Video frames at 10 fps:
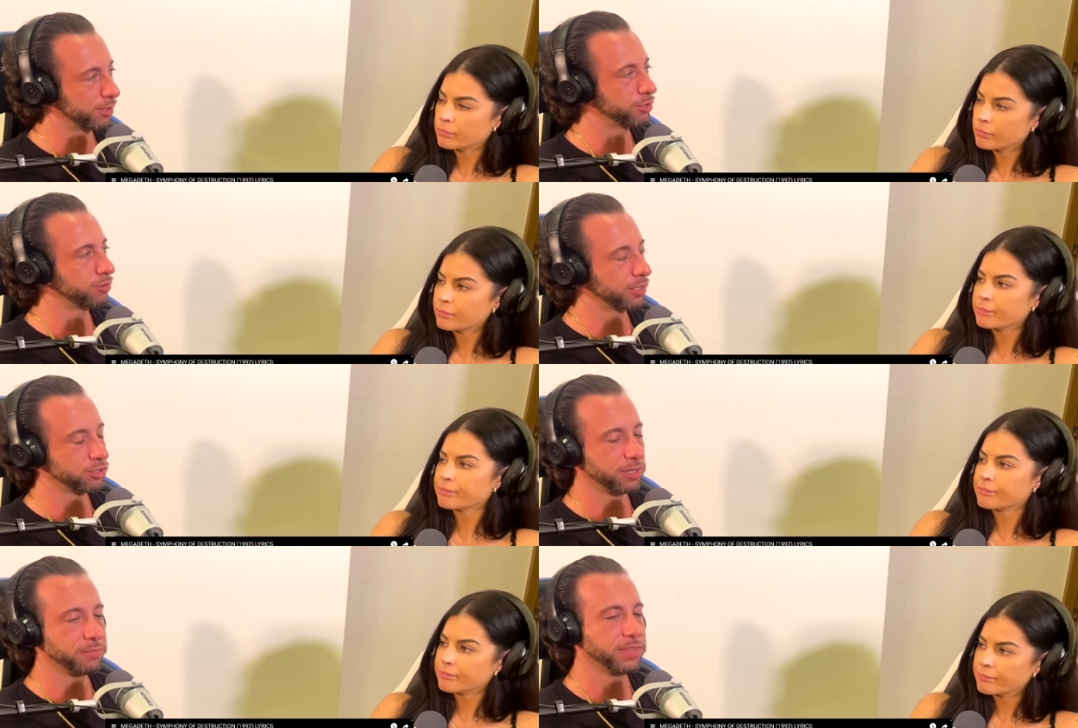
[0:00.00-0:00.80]
Speaker 1: more
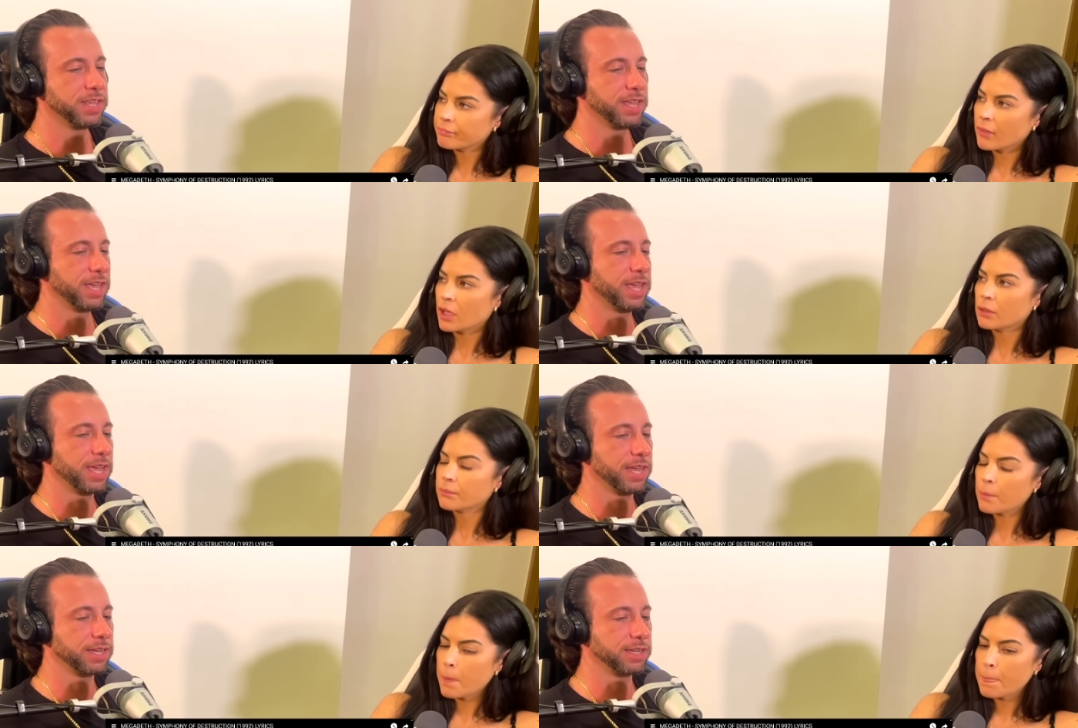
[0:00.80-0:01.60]
structure. Yeah.
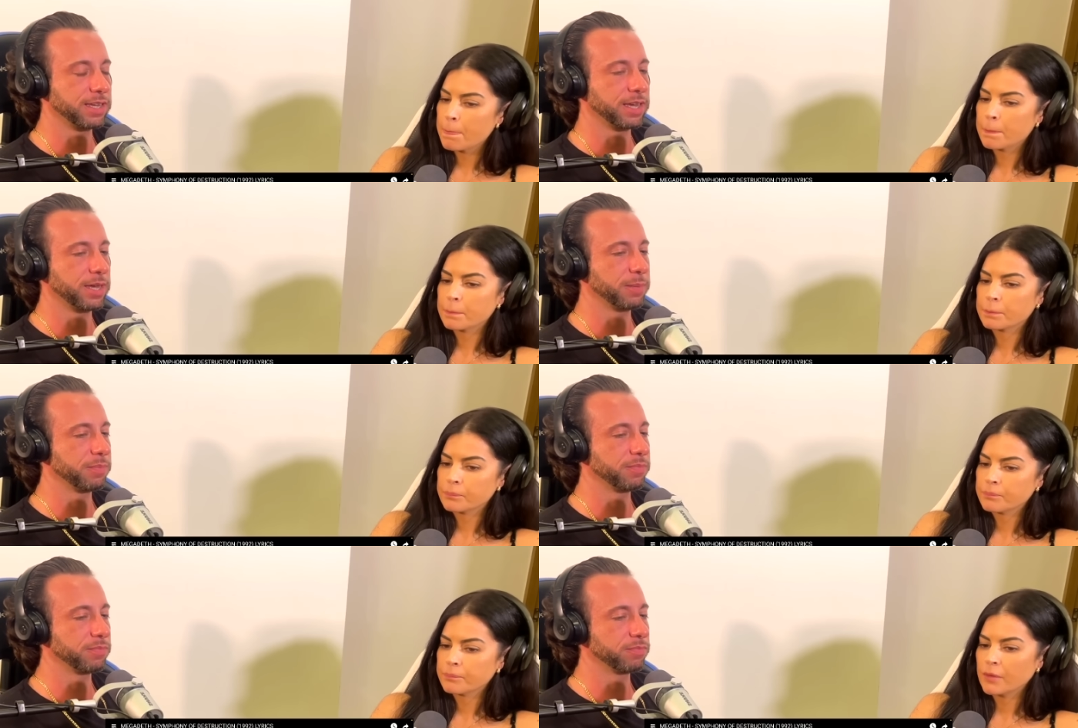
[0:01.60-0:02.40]
And
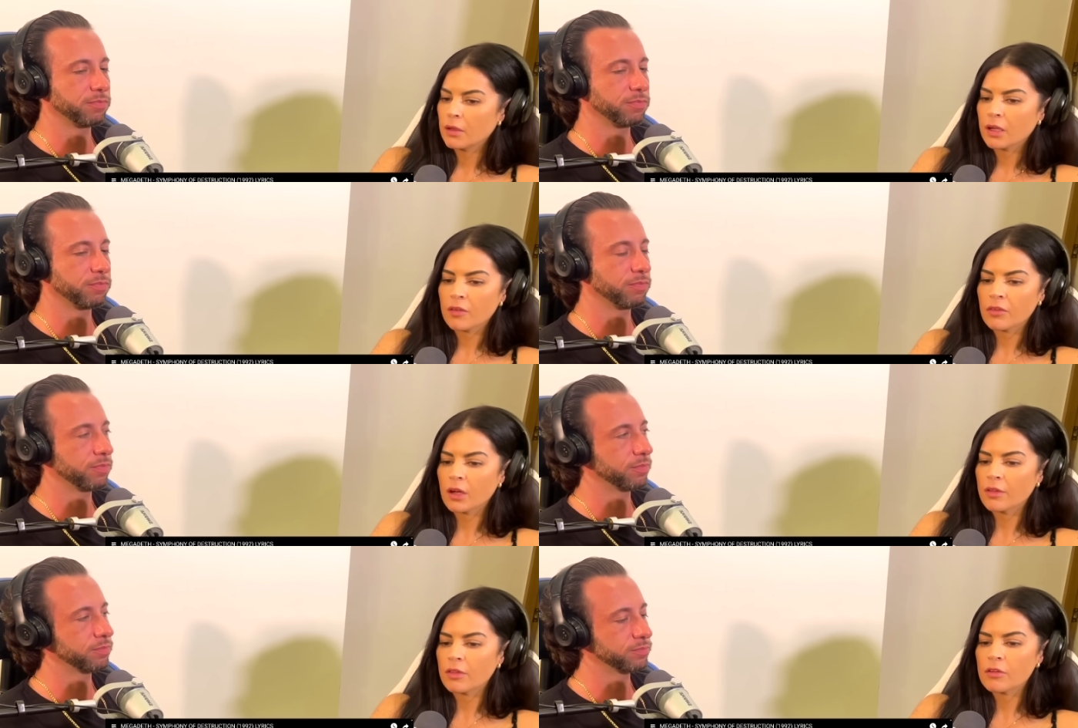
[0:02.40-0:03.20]
um,
Speaker 2: like I
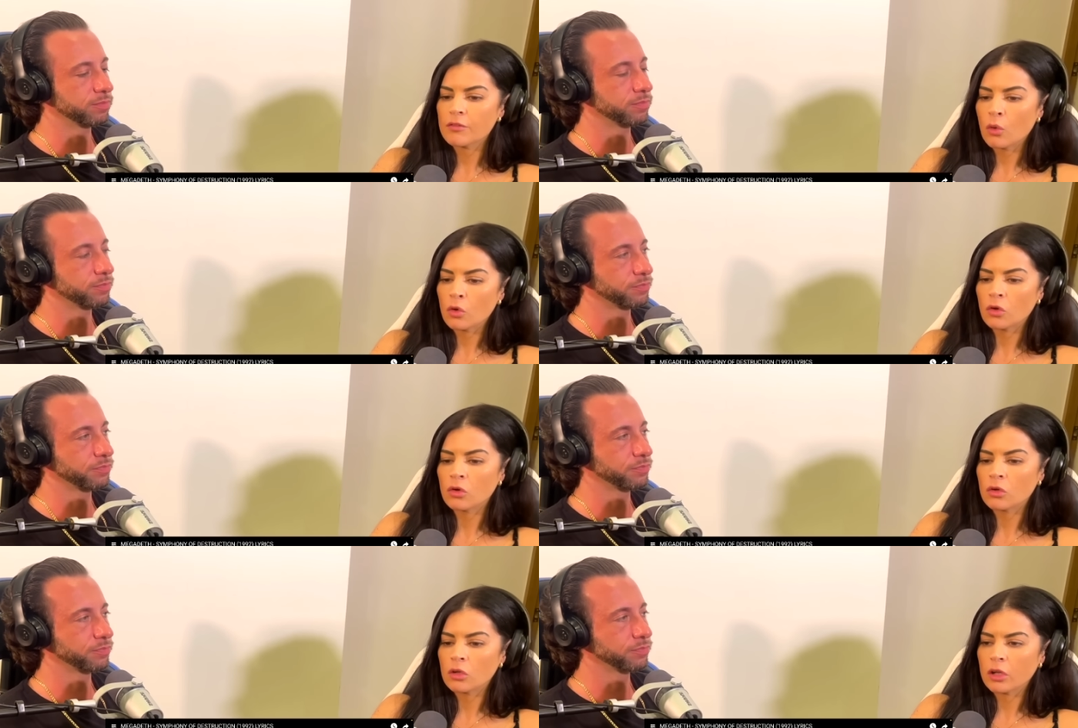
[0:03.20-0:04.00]
said, I think the
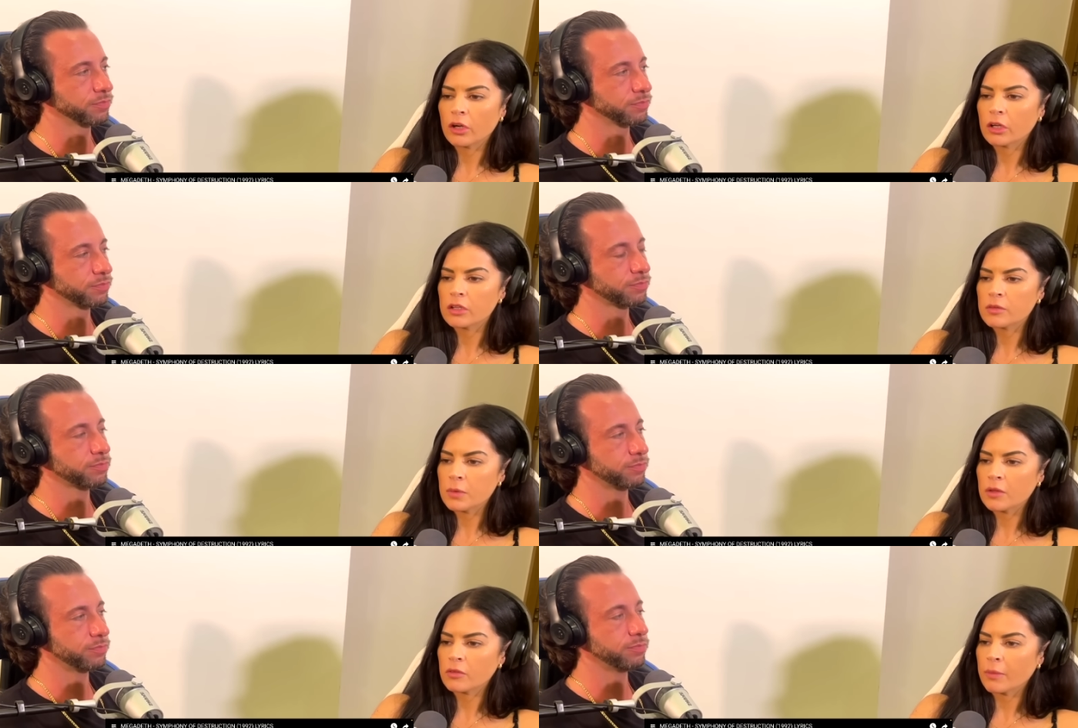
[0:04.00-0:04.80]
vocal clarity to
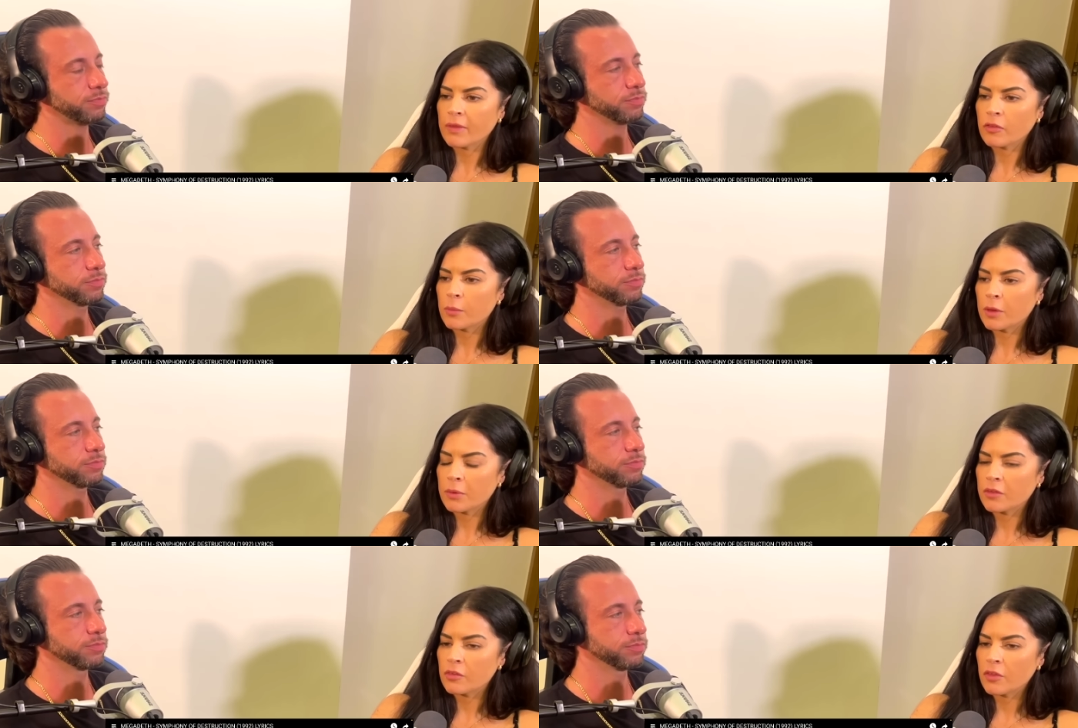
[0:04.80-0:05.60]
me is something that's a big
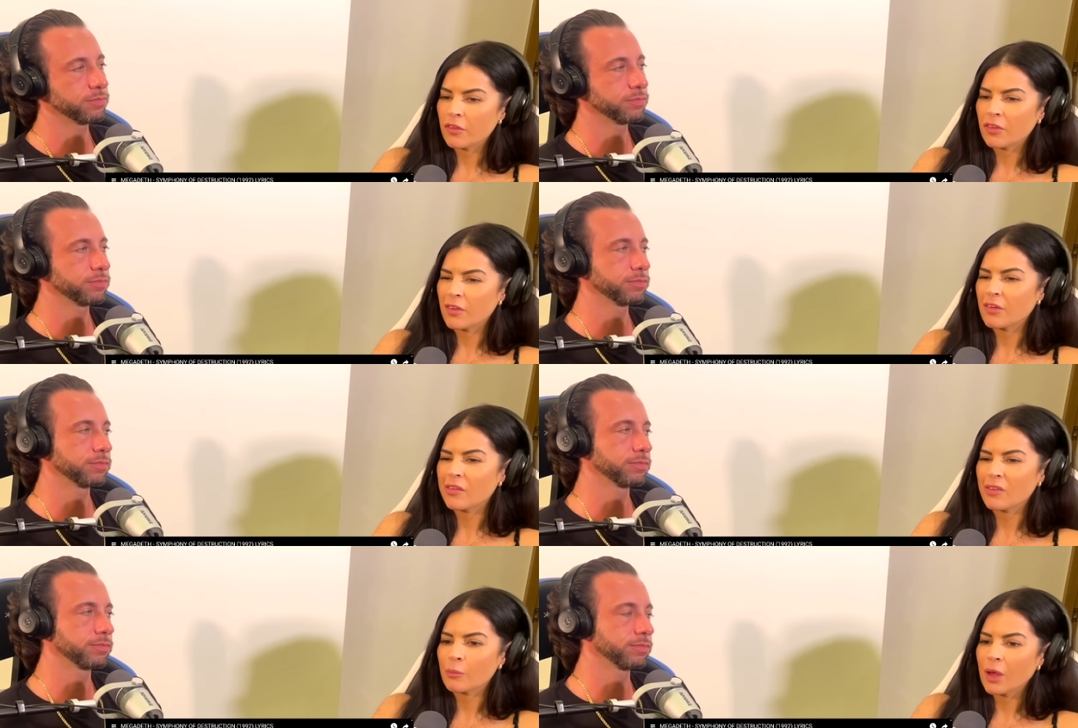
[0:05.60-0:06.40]
piece of this because I
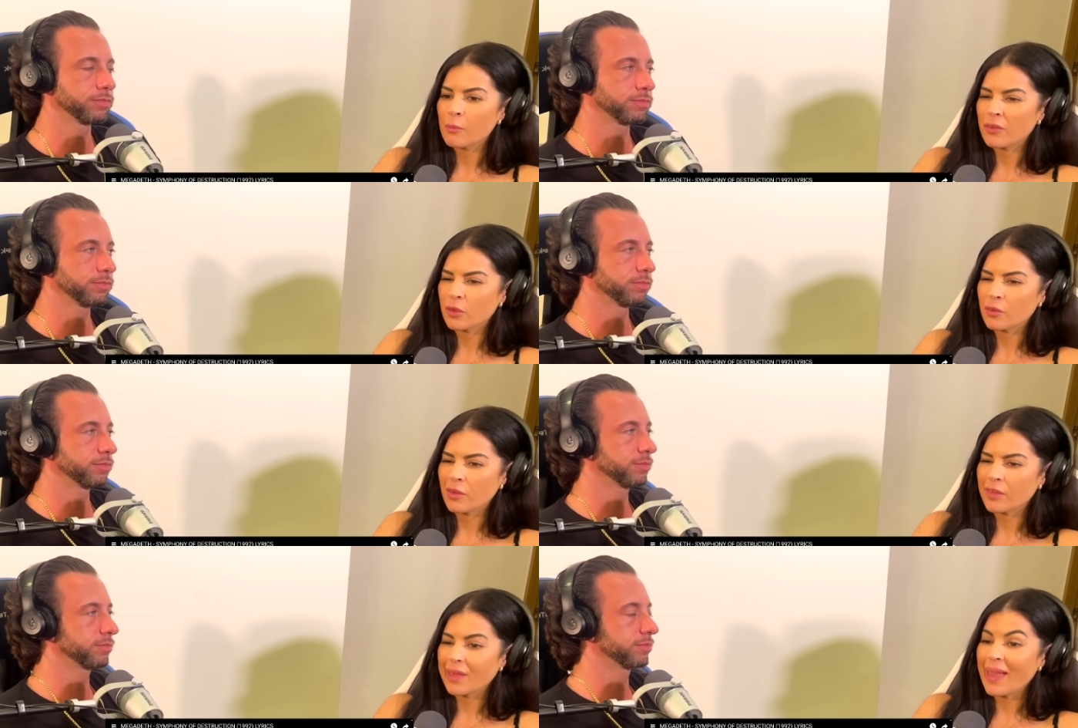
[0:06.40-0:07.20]
find sometimes, like you
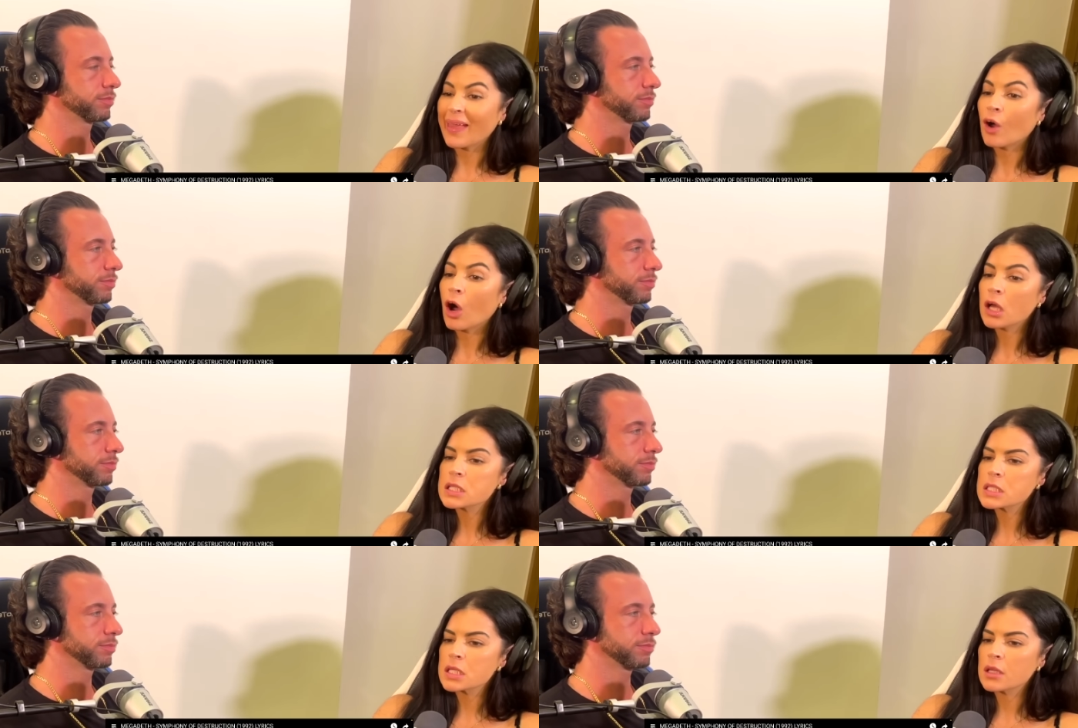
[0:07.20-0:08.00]
said, the
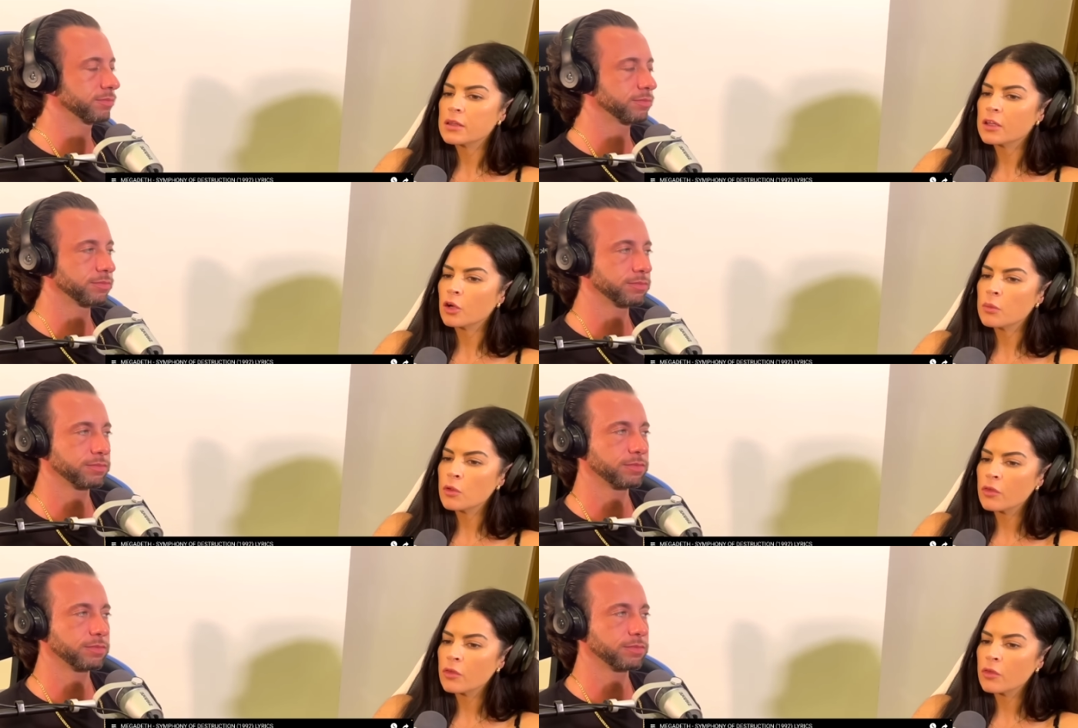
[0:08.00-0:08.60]
chaos in their